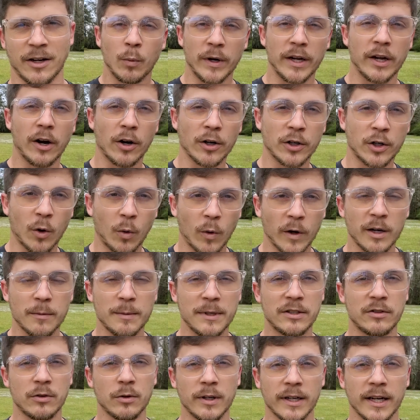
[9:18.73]
We are going to be
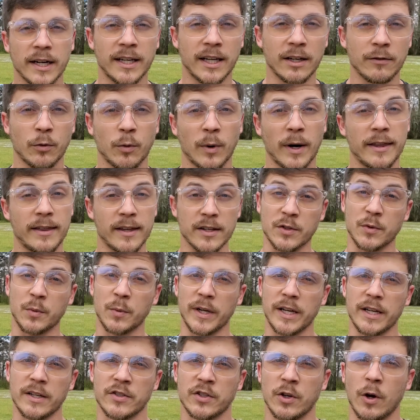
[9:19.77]
doing a giveaway this
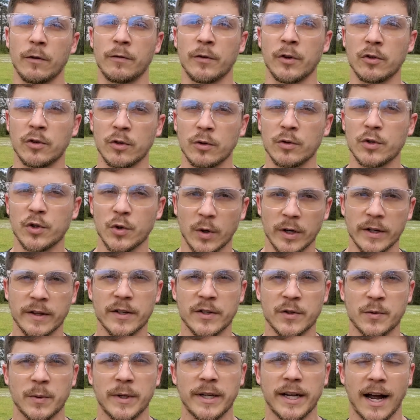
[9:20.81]
week. So if you do join
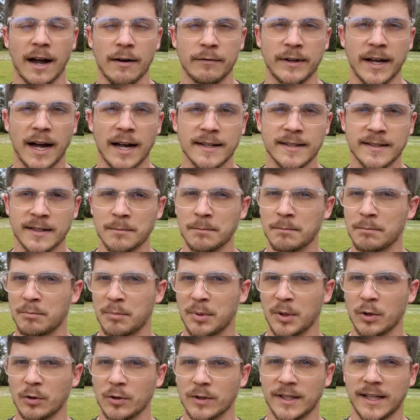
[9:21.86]
this week, I've got some
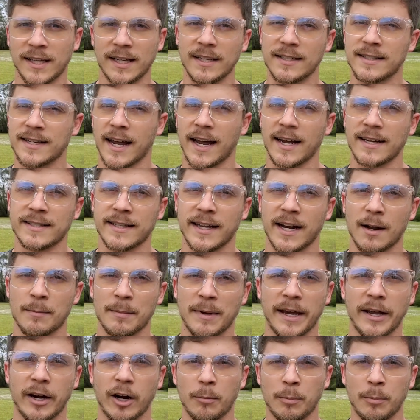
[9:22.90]
Built key tags that I
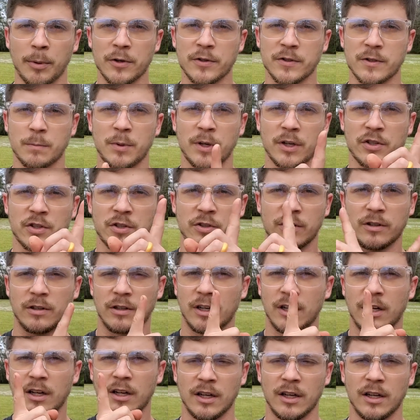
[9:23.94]
made. I'll post a picture
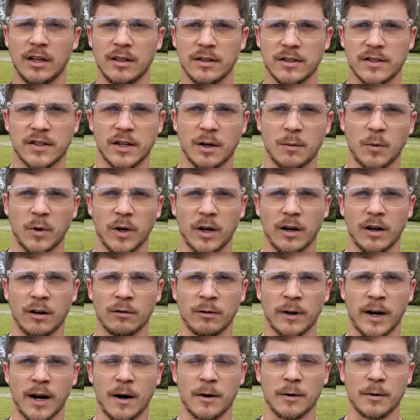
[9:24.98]
somewhere
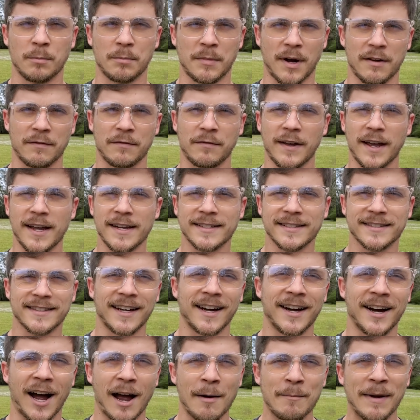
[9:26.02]
around my face.
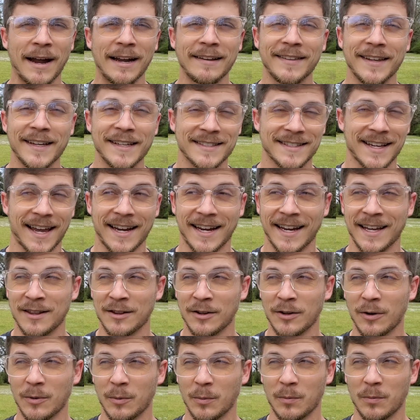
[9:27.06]
I made these like in
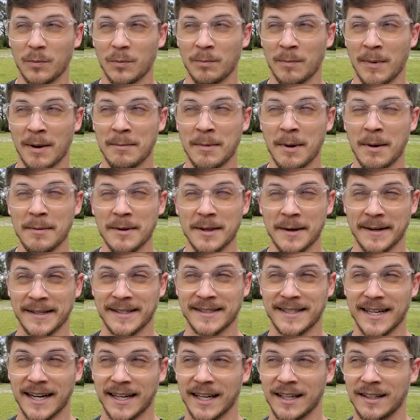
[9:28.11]
maybe my
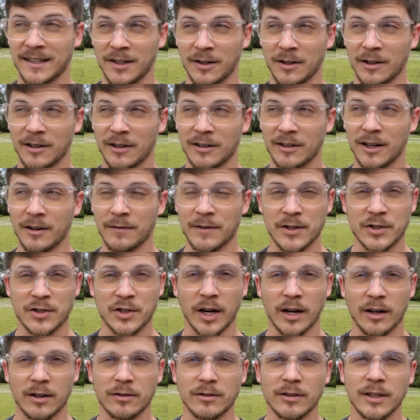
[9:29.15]
second year of the
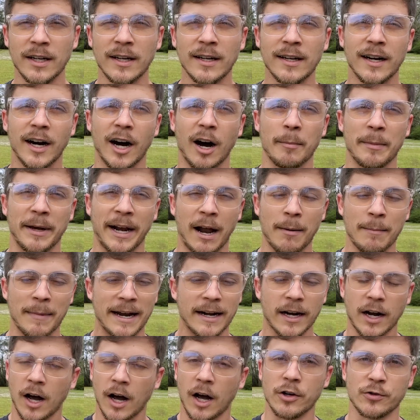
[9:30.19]
channel, and I made
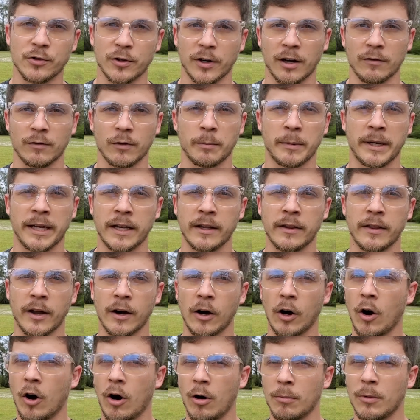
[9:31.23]
100 of them, and
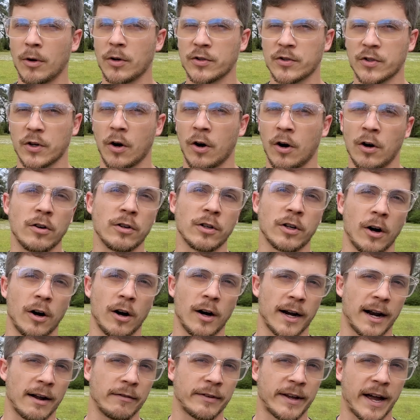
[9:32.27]
they're almost all
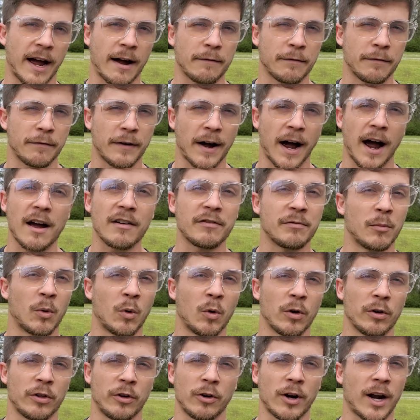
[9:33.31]
gone. I've got 5
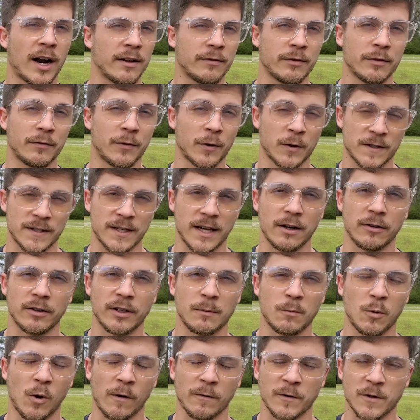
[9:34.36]
more. They're not even for sale
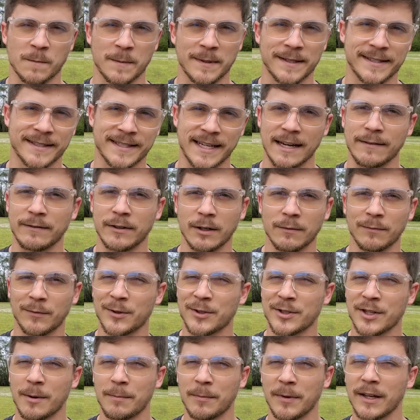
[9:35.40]
anymore. I've just been saving them for
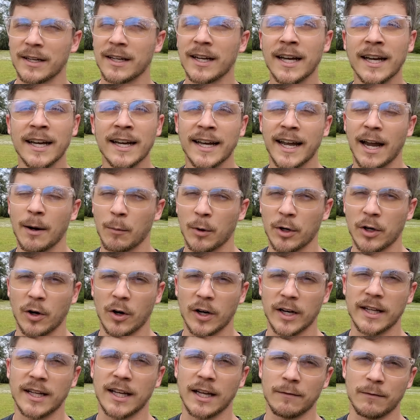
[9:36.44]
something, and we're going
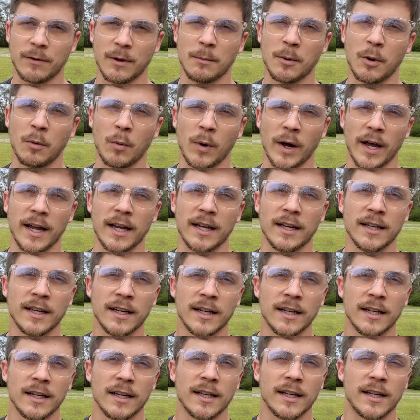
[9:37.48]
to give them away
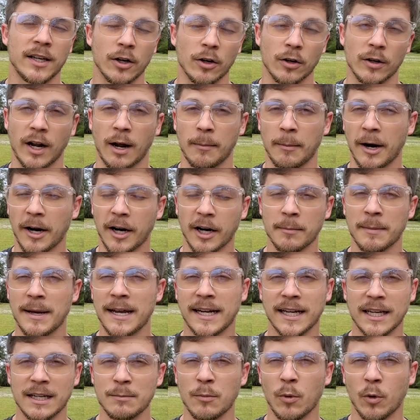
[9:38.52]
here. Now, I'm not going to
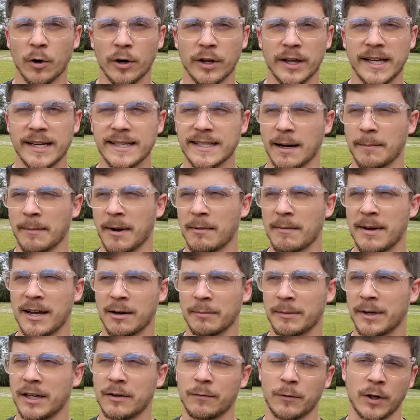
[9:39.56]
make any more of these. I might make them
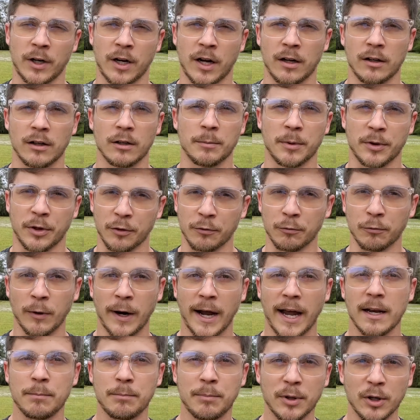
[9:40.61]
in a different color, but the
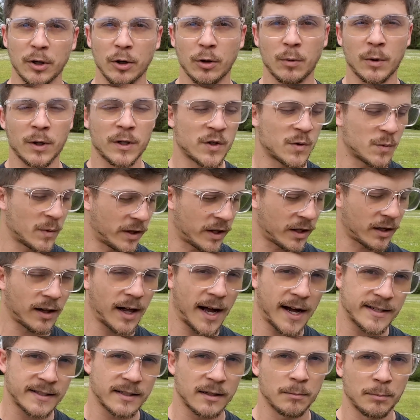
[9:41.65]
red Built ones with the
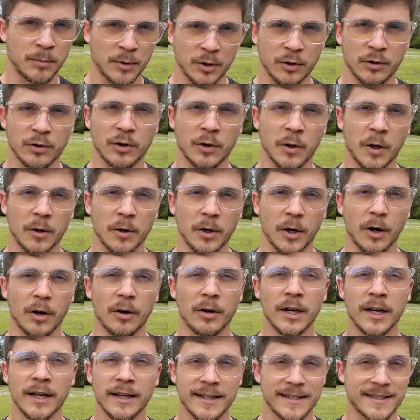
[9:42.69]
classic Built logo,
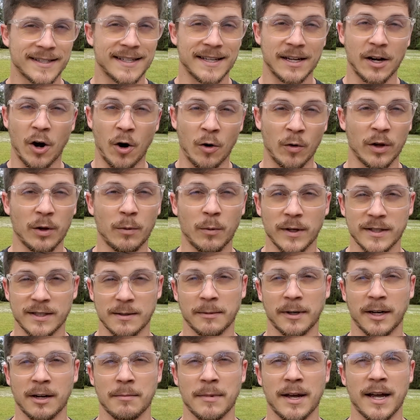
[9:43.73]
this is the only ones I'm
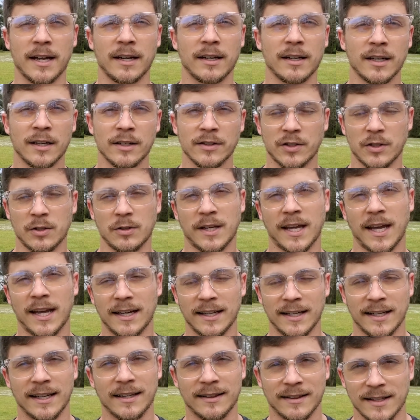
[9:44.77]
going to make, so you
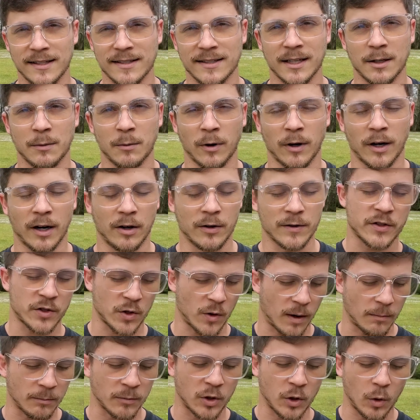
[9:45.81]
can't get these anywhere else. So
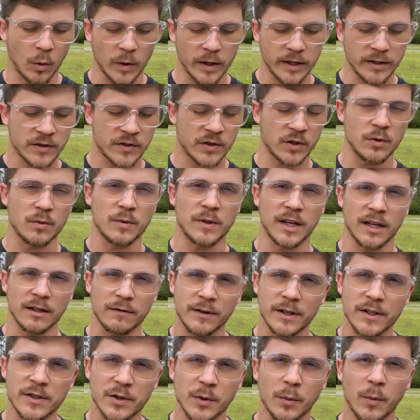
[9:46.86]
I'm going to give
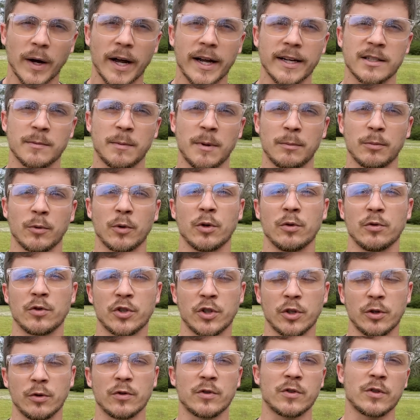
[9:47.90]
these away to people who
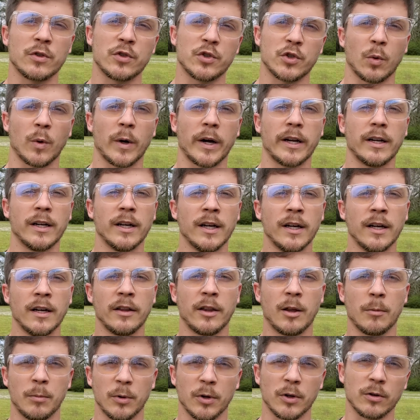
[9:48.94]
choose to join
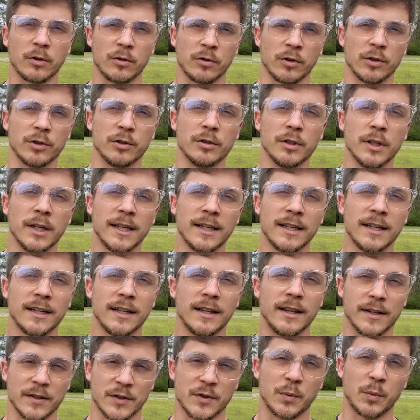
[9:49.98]
the Built crew
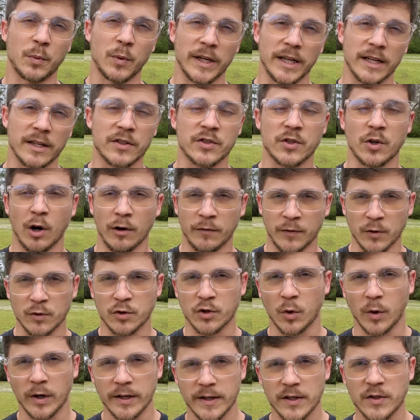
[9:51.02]
this week. So if you
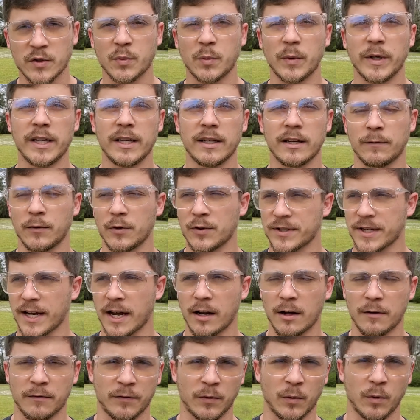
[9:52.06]
join this week, if you sign
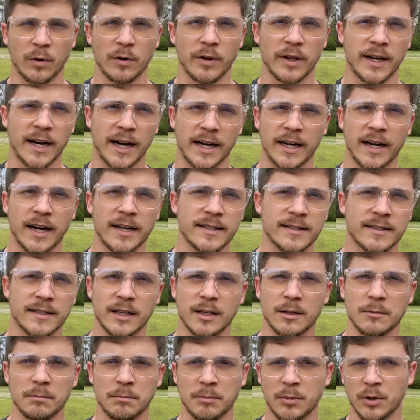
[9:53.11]
up for the
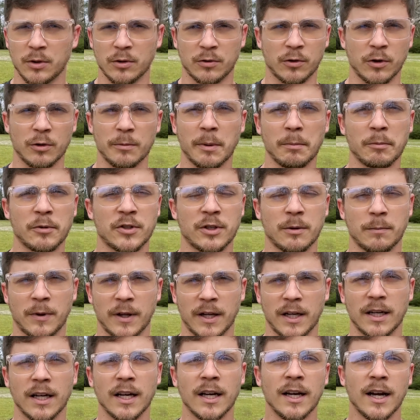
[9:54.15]
99-cent Built crew membership
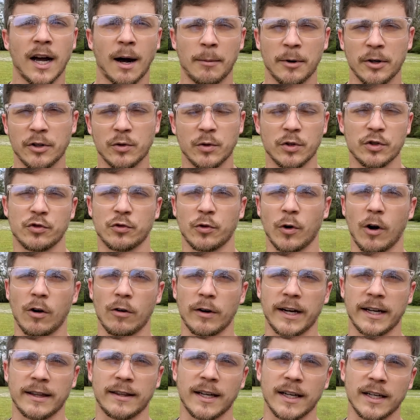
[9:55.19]
thing, I'm going to do a
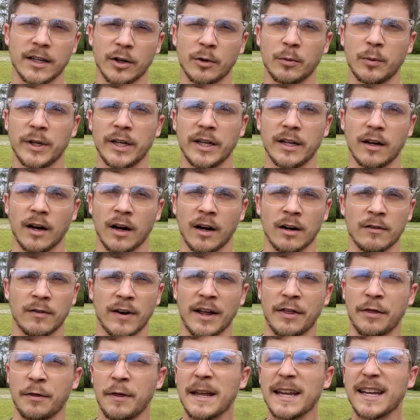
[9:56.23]
drawing at the end of the week of, I
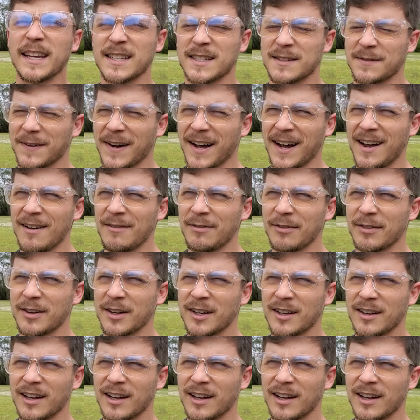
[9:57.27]
think it's 5.